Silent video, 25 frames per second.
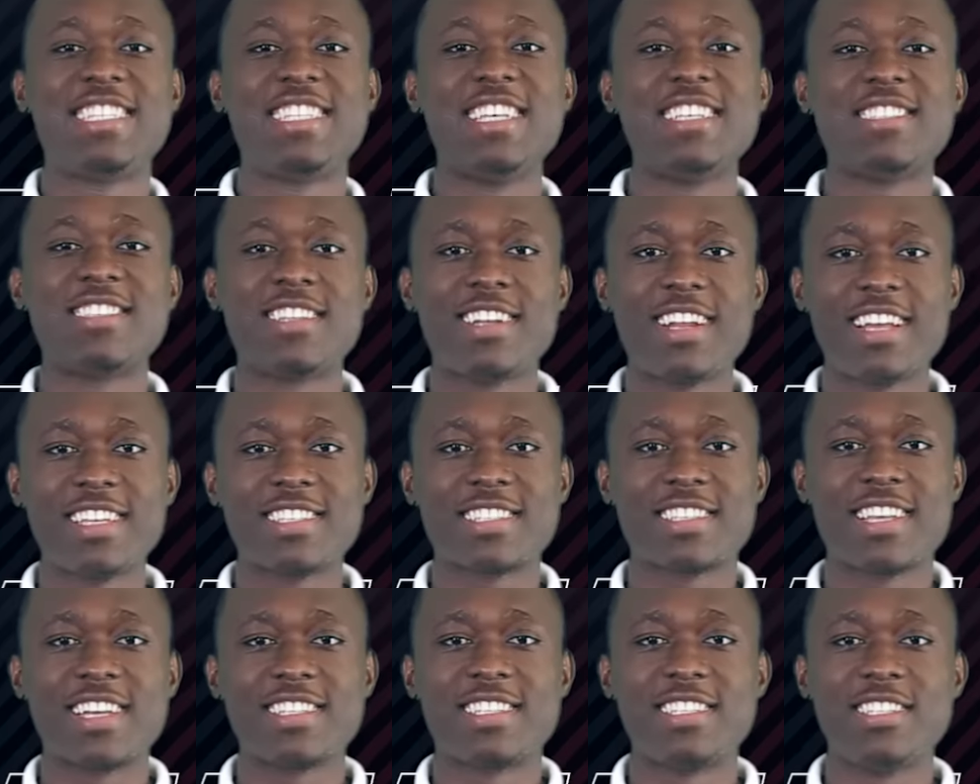season
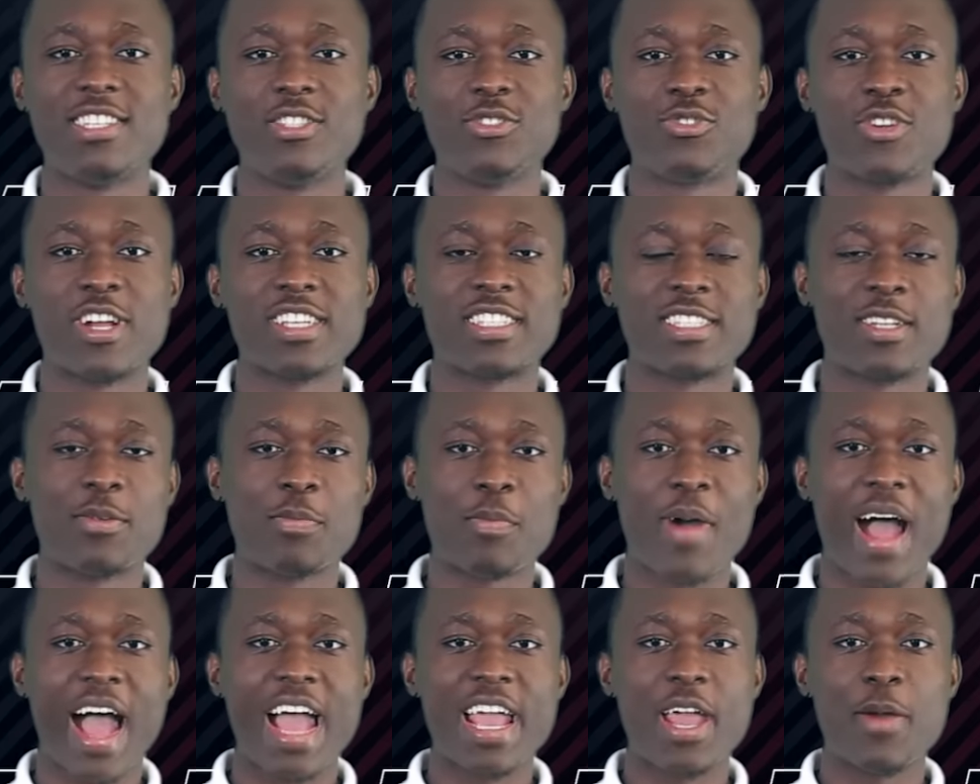is getting
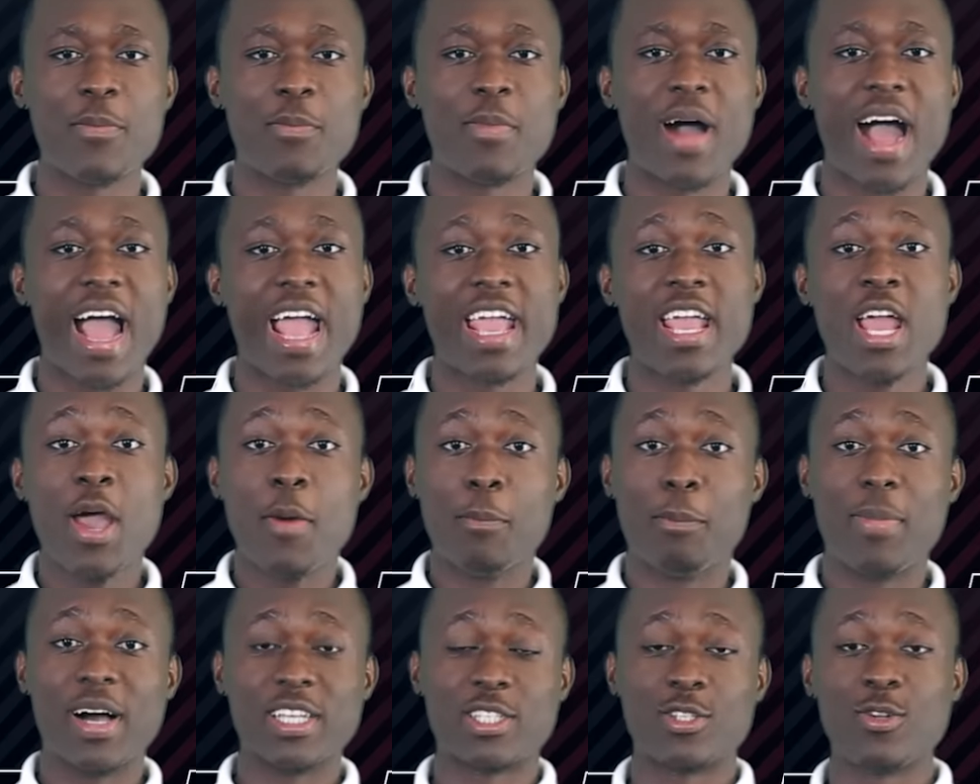interesting by and by.
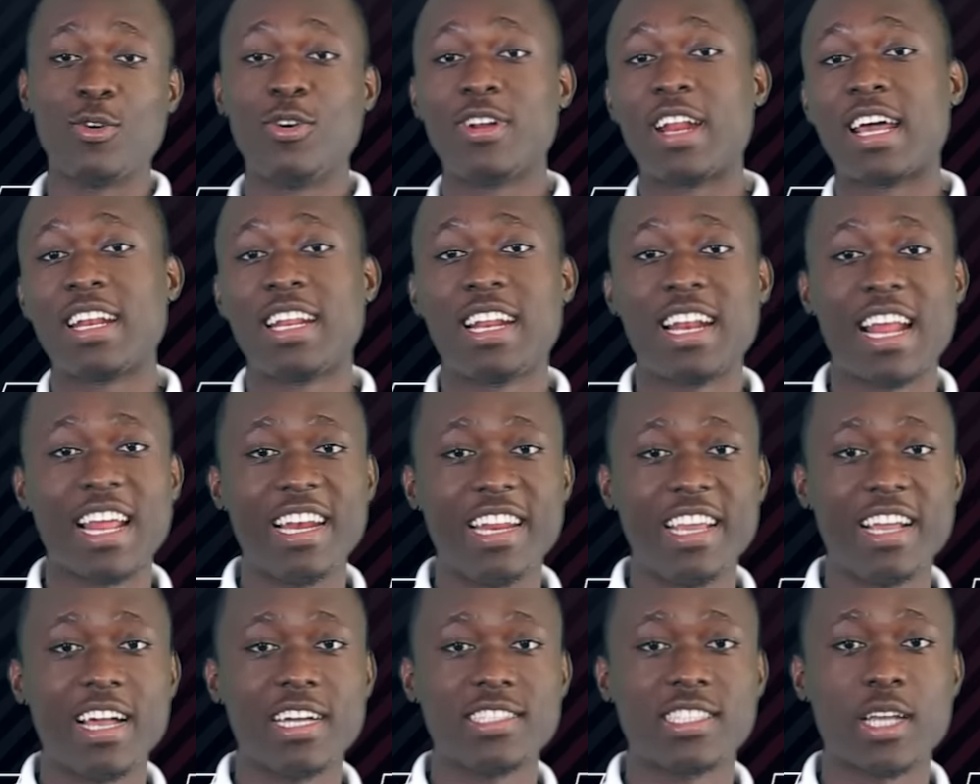Barcelona, the La
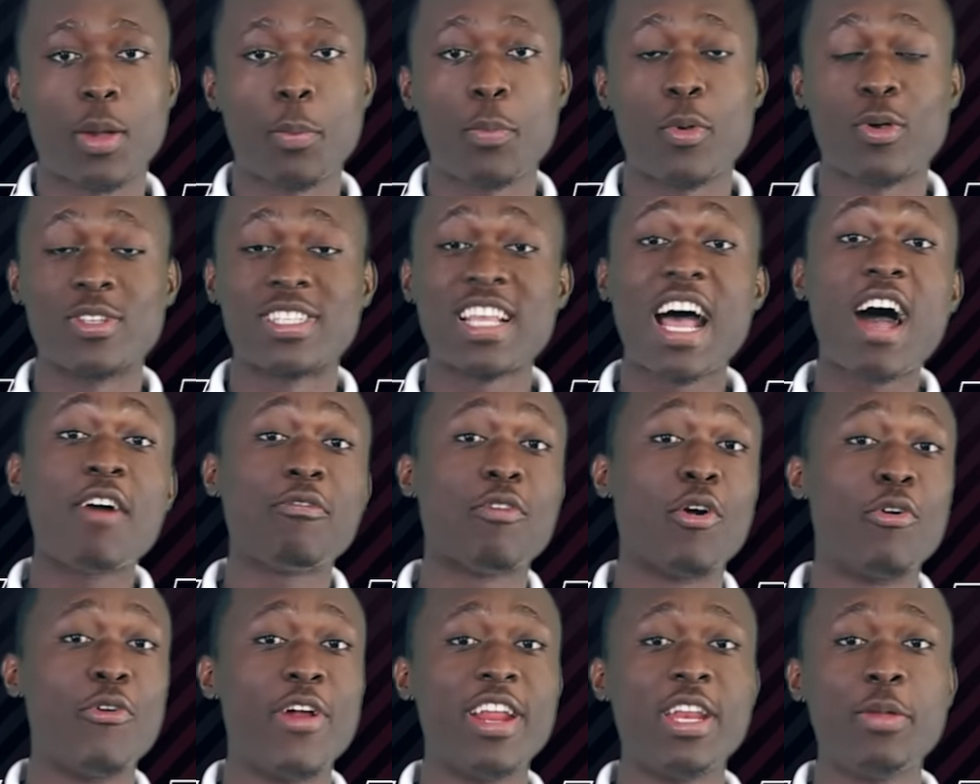Liga champions,
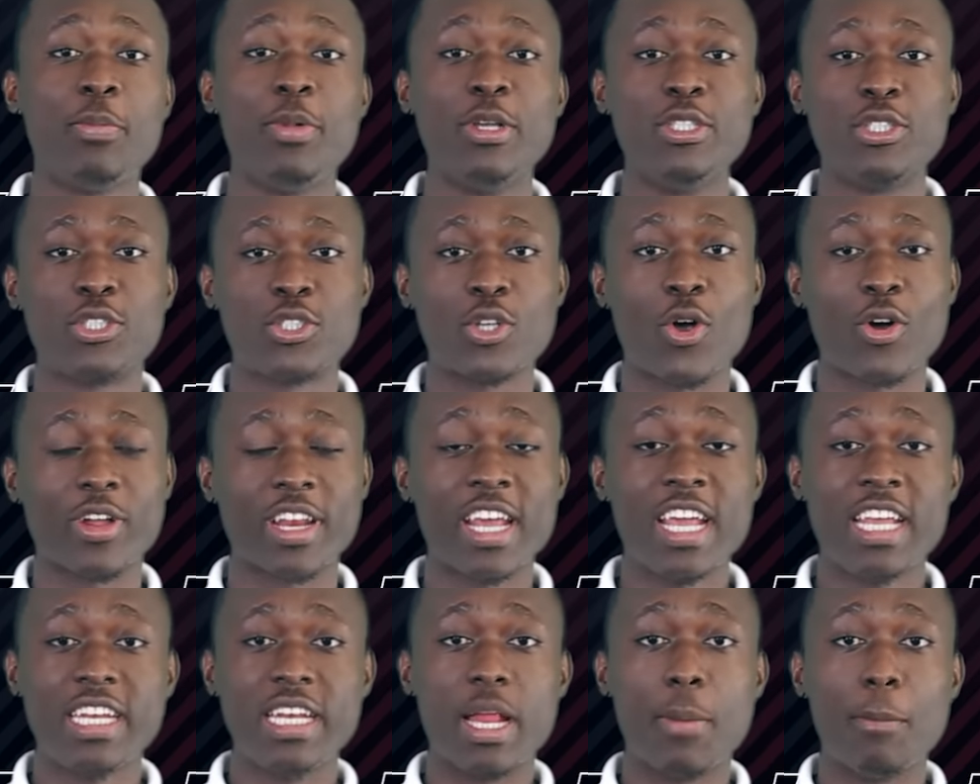have already been shocked.
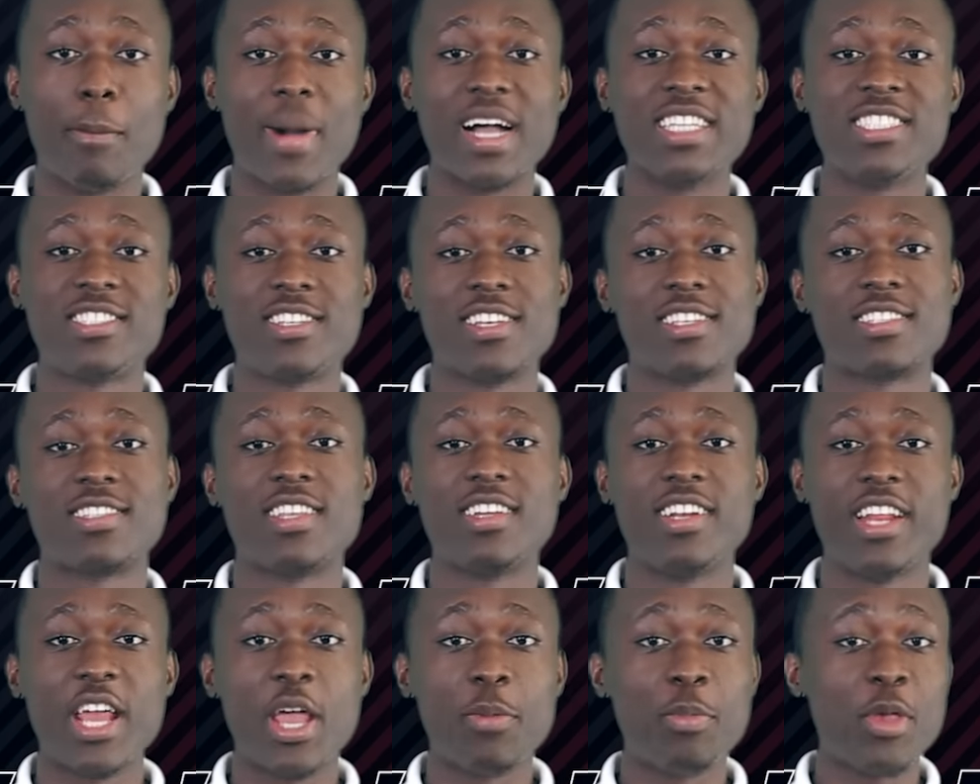The
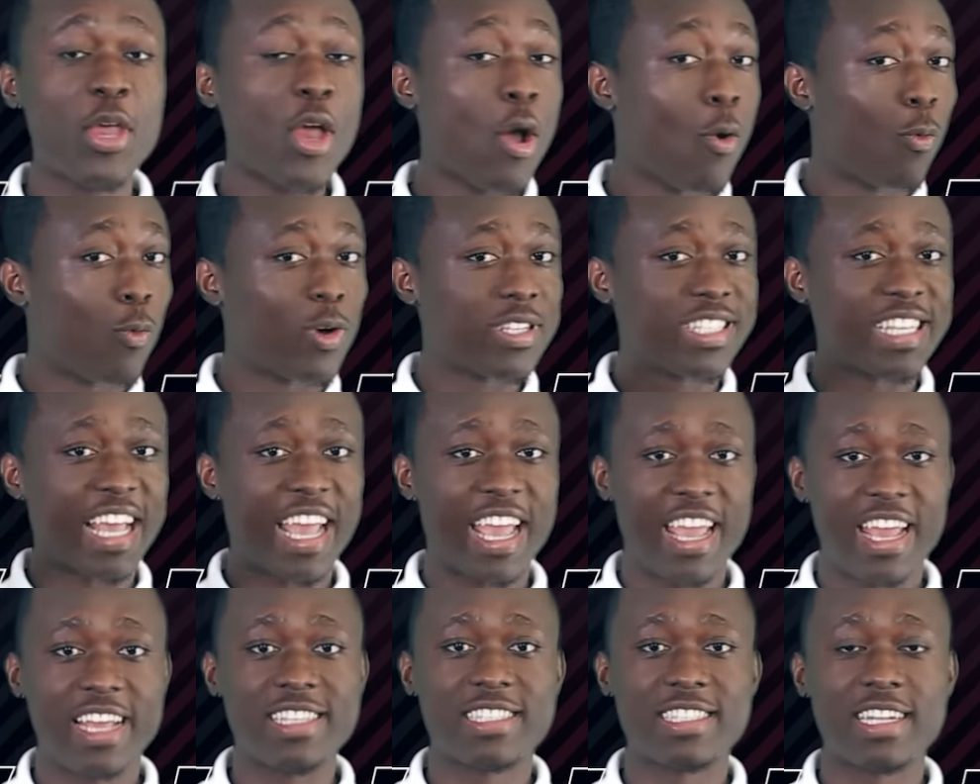Manchester derby was a
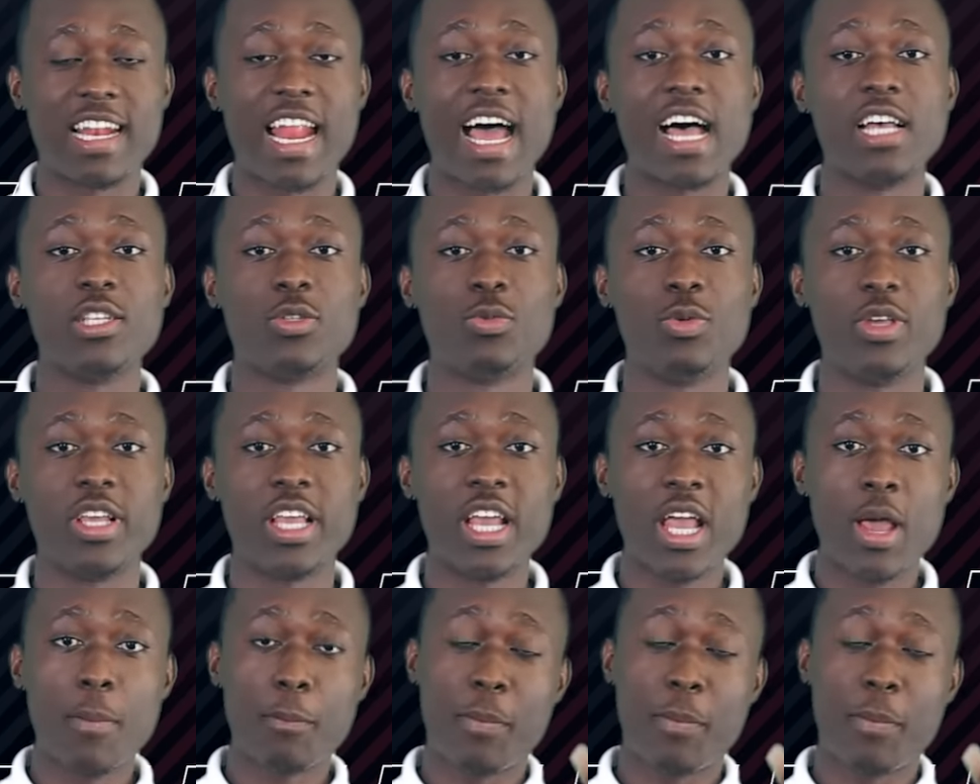hit last week.